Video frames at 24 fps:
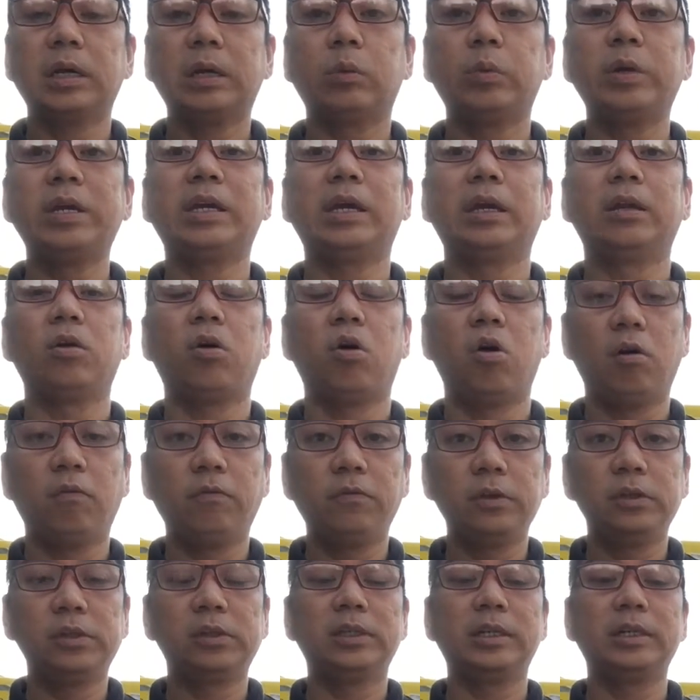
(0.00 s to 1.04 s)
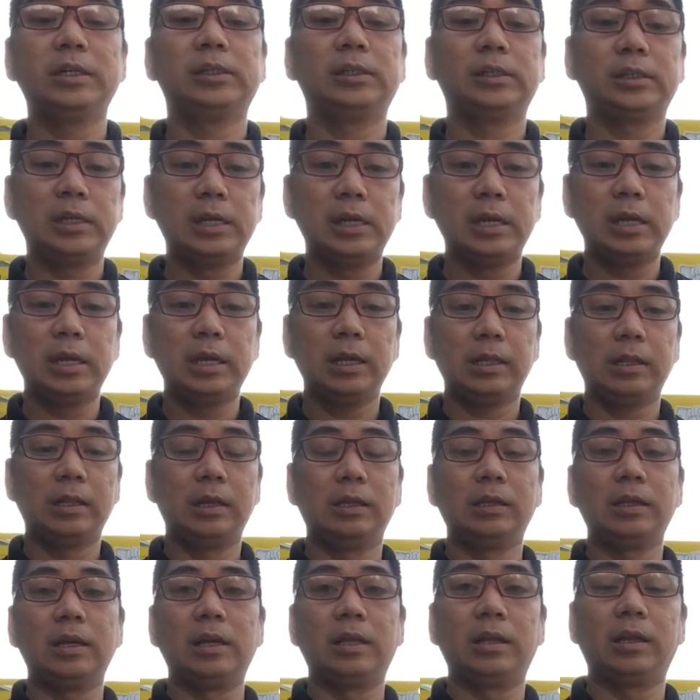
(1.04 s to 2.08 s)
we can obviously see
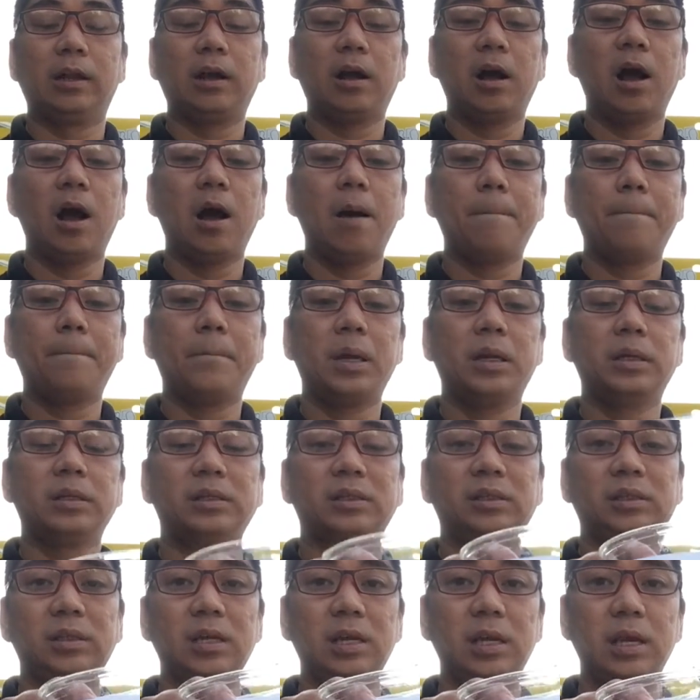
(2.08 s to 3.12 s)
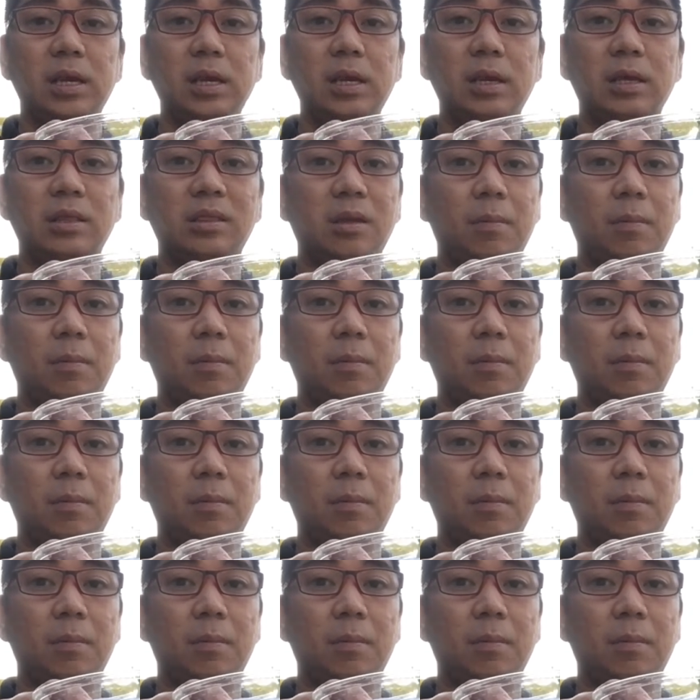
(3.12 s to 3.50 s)
that in cup C,